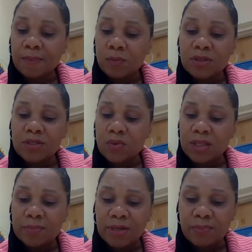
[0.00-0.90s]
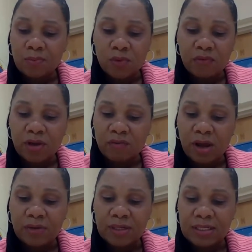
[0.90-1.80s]
with two other people moving
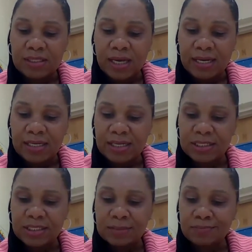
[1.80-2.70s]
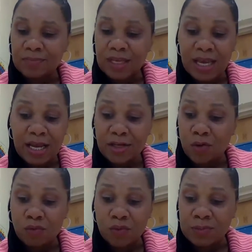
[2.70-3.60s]
around in the tiny kitchen, he had
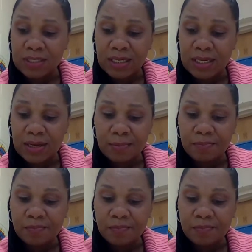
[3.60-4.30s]
no room to get up.